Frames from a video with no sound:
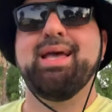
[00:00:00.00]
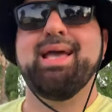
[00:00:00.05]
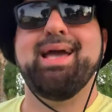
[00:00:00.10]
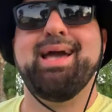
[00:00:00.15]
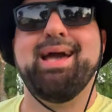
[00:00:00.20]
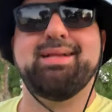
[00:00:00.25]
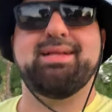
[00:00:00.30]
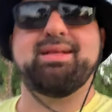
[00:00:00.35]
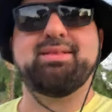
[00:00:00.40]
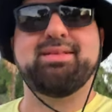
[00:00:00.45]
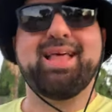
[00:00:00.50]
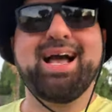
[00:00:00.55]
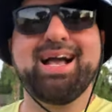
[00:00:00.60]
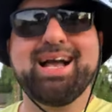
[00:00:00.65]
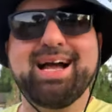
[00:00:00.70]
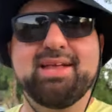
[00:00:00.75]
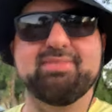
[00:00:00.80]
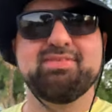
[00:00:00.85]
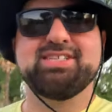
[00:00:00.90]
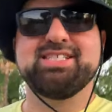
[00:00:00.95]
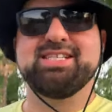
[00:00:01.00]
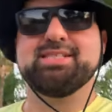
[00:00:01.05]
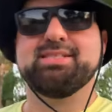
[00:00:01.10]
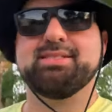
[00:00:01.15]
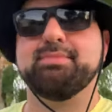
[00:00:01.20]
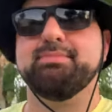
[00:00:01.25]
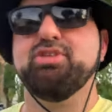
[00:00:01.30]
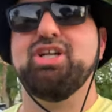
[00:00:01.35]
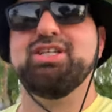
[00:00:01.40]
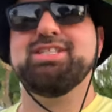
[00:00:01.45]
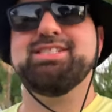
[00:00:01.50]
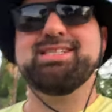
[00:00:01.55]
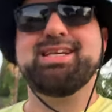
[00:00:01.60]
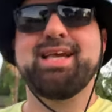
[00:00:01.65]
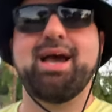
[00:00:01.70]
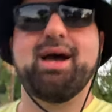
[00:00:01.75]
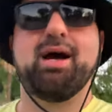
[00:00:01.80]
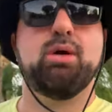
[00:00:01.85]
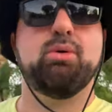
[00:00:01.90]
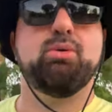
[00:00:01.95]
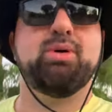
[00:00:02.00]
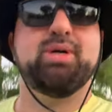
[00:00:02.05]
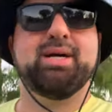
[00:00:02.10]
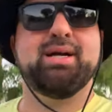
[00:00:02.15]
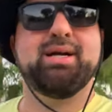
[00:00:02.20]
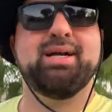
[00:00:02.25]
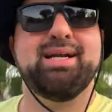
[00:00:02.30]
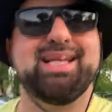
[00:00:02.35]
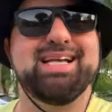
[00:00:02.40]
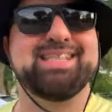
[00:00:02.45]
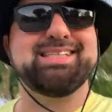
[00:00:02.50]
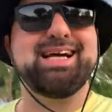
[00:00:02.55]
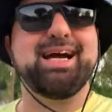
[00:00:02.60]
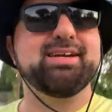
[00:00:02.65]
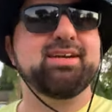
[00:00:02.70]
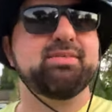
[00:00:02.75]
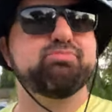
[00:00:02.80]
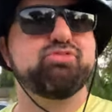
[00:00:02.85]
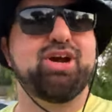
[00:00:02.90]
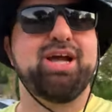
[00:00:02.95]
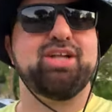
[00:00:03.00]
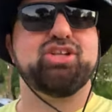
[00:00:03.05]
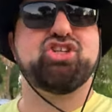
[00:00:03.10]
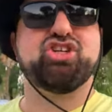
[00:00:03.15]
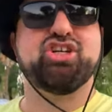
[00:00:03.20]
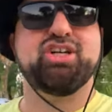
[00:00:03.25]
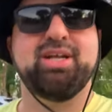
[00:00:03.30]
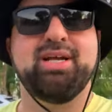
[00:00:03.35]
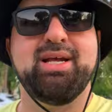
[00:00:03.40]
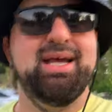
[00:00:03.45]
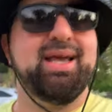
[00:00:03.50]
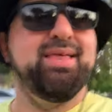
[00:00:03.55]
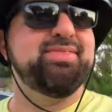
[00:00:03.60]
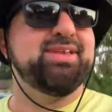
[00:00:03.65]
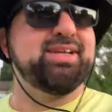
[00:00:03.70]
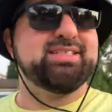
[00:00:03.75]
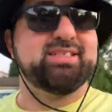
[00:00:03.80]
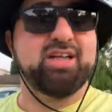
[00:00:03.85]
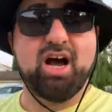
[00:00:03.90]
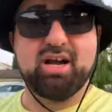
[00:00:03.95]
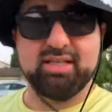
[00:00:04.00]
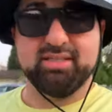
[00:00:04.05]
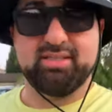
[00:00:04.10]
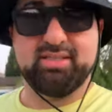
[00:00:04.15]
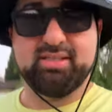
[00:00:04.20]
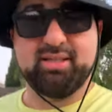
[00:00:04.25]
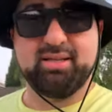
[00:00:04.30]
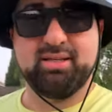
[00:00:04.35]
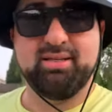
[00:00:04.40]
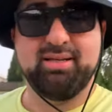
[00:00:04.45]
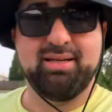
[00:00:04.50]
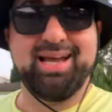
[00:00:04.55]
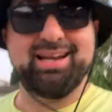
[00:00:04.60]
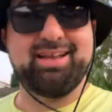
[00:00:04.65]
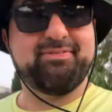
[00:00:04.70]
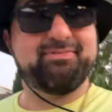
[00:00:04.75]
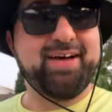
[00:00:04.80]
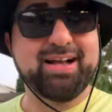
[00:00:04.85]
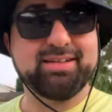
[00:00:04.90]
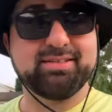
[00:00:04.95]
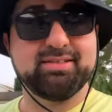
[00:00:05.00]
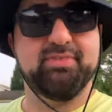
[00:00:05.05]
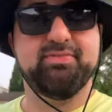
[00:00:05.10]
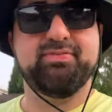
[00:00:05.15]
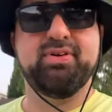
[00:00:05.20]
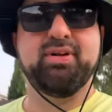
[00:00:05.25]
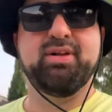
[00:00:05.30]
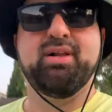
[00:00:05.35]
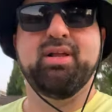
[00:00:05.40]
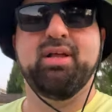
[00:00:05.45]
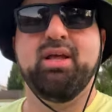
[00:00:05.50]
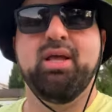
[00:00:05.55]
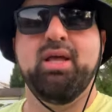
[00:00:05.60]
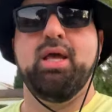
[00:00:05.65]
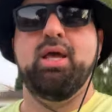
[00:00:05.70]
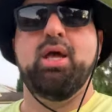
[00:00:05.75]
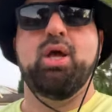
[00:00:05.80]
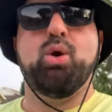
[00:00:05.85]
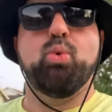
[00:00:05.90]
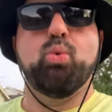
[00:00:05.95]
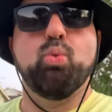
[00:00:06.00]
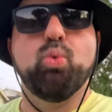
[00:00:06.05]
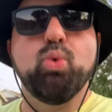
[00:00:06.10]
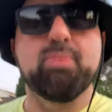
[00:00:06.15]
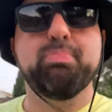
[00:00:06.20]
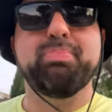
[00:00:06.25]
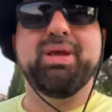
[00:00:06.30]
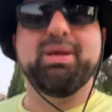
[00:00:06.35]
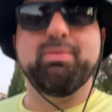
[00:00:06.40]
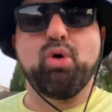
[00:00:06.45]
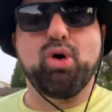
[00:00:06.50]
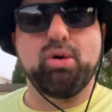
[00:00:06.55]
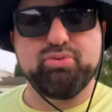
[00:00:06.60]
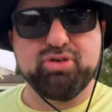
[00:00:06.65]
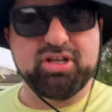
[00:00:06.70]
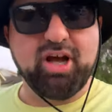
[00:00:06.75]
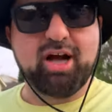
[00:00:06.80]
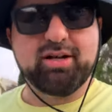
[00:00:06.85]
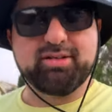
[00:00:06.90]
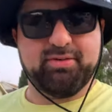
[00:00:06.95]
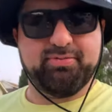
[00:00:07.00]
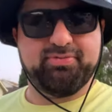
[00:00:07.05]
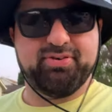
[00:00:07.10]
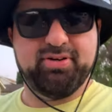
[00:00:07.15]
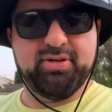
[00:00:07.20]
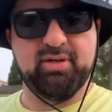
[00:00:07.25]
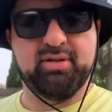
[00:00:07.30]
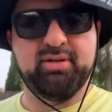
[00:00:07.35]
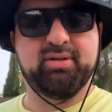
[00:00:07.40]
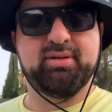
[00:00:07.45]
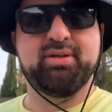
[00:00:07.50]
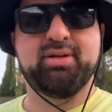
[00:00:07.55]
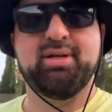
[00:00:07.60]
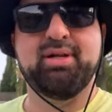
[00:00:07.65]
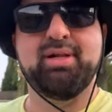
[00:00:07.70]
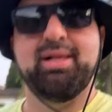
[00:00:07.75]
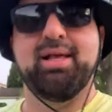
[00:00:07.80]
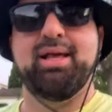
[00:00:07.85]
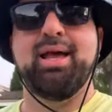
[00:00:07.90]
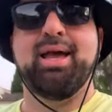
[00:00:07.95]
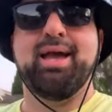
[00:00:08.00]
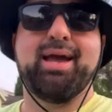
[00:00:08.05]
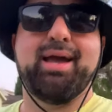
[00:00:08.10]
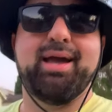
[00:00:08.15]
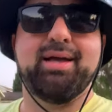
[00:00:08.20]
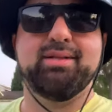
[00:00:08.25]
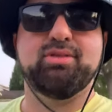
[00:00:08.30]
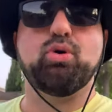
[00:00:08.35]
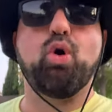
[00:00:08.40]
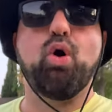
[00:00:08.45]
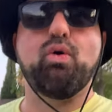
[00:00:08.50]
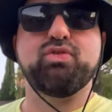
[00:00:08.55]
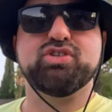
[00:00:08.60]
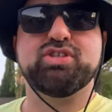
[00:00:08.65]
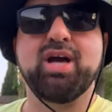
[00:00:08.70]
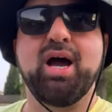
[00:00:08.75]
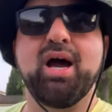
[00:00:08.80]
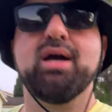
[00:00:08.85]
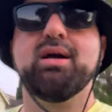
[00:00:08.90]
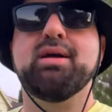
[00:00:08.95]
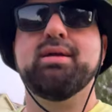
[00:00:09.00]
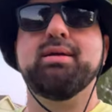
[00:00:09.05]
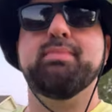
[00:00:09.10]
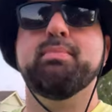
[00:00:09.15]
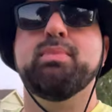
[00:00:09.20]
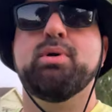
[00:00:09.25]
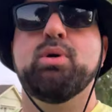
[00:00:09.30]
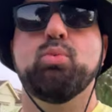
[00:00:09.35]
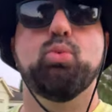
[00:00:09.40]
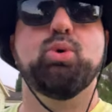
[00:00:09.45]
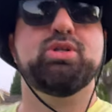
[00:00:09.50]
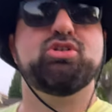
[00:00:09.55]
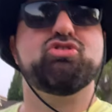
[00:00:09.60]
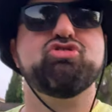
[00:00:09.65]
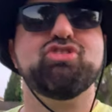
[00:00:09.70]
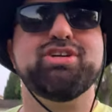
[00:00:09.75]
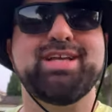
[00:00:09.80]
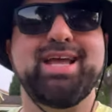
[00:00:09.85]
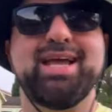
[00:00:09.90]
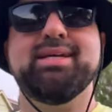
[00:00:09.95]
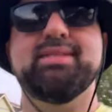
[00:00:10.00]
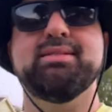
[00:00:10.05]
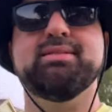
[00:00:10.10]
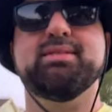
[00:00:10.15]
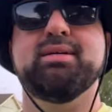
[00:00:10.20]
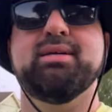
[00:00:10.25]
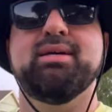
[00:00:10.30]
And in that kind of a system, you can see how an executive branch that is honest and effective would be more productive, and over time would create